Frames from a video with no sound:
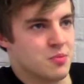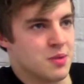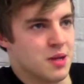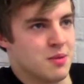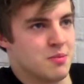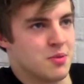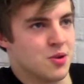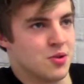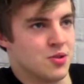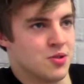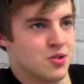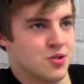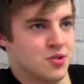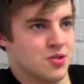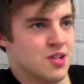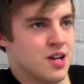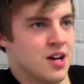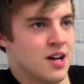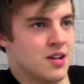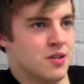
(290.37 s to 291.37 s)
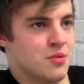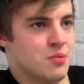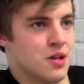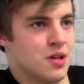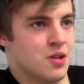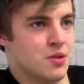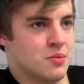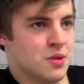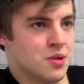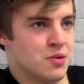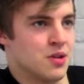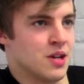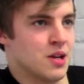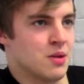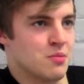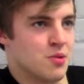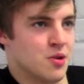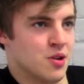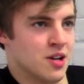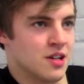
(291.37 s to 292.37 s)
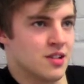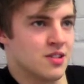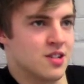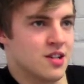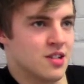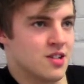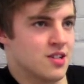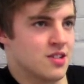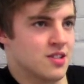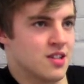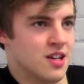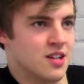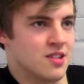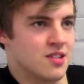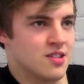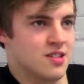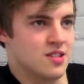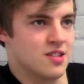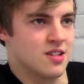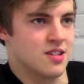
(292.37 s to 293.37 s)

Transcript: people on your side when you're building a product such as this.